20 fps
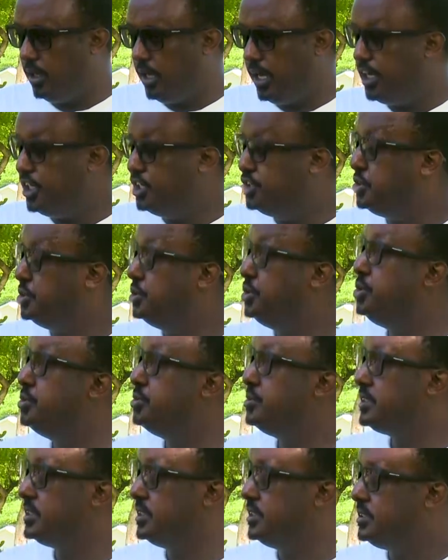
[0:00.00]
and you
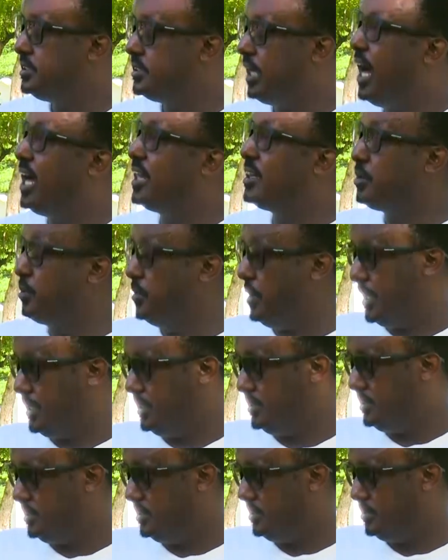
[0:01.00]
use it
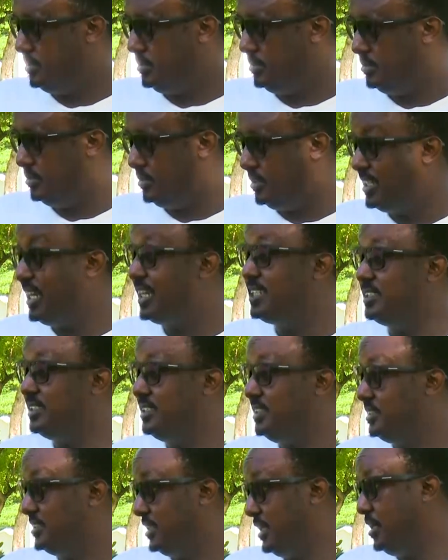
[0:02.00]
otherwise. That
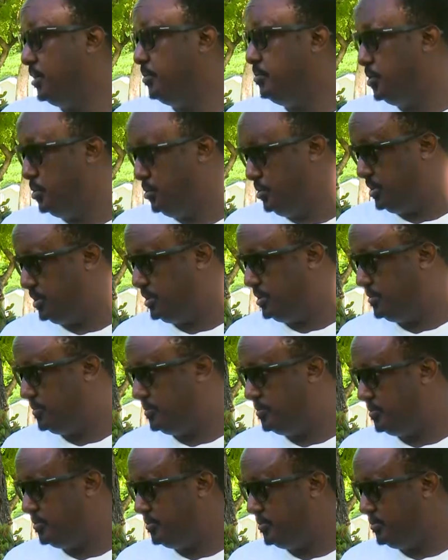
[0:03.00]
is an abuse.
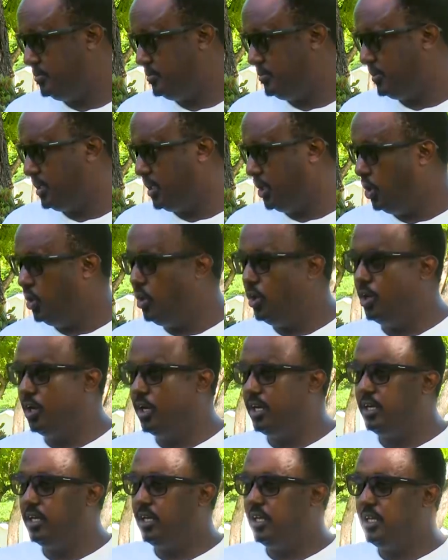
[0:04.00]

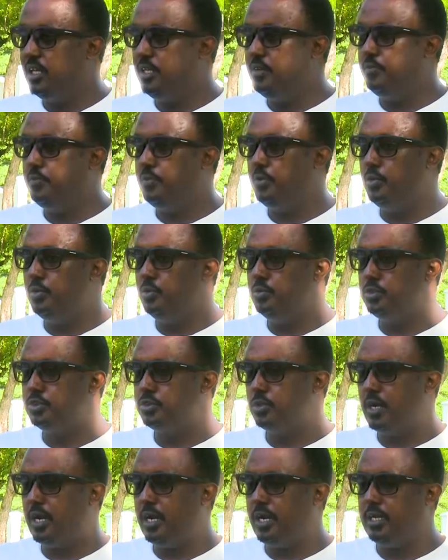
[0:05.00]
Or if you
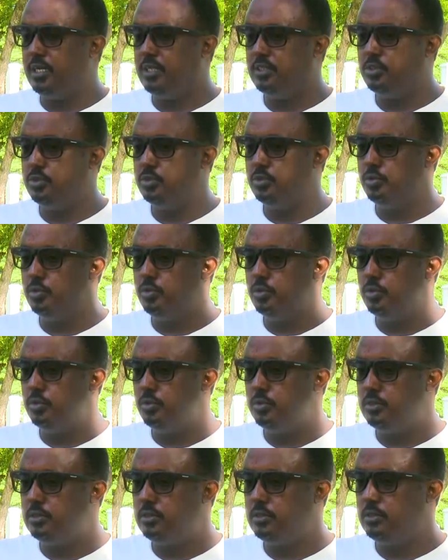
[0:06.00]
try
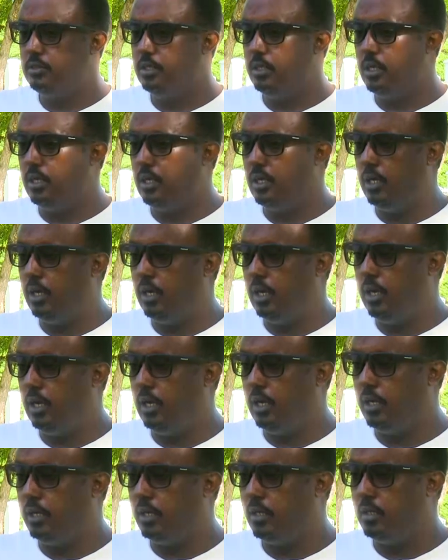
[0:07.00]
to
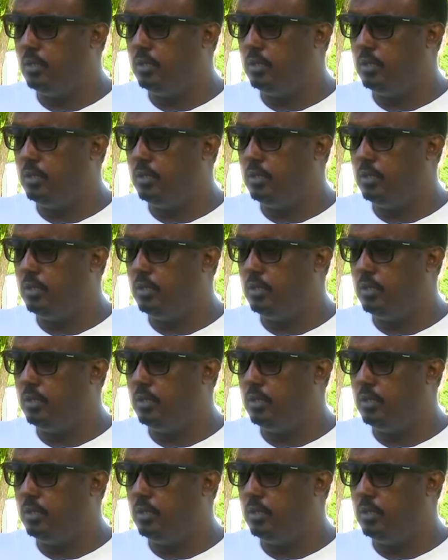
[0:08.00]
uh,